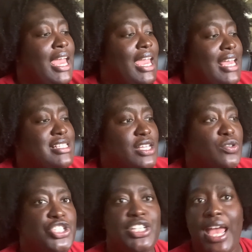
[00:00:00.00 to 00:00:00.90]
And so
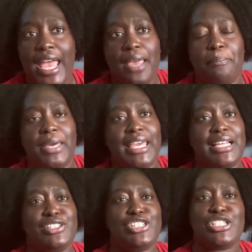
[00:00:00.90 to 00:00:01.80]
Shay,
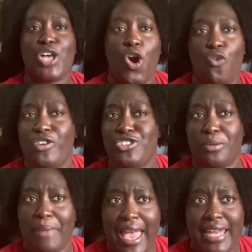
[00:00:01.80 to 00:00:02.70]
being just over
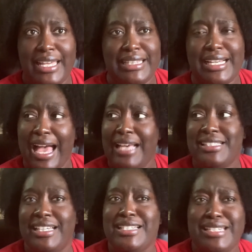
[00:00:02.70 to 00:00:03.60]
dramatic, the guy
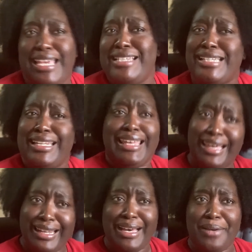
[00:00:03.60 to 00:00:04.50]
said, "Shay, shut the hell
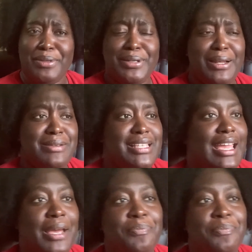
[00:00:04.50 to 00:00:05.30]
up." You know what I'm saying?